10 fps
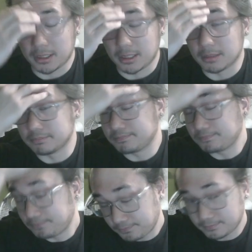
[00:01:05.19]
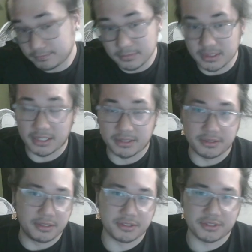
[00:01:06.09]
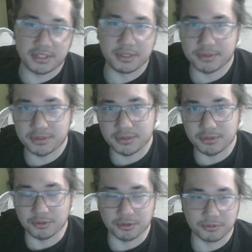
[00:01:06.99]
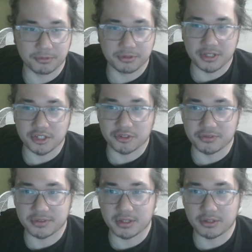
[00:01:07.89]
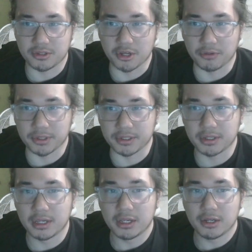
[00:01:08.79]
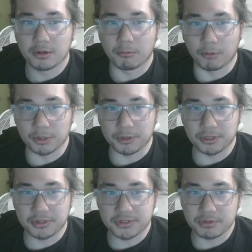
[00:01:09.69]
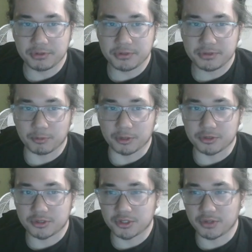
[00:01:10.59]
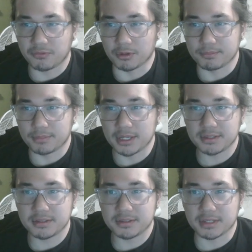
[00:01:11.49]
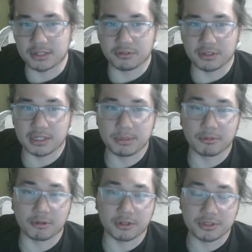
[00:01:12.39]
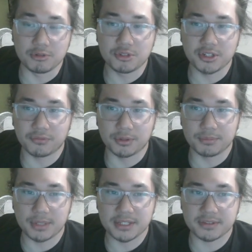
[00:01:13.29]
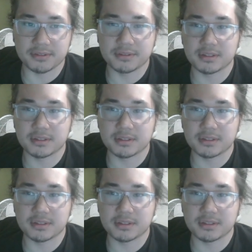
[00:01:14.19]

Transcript: And he just keeps your rotations going. 1 and 1 of the tuners, 1 shift, 1 paces. I know a lot of people are on 2 shift, 1 paces.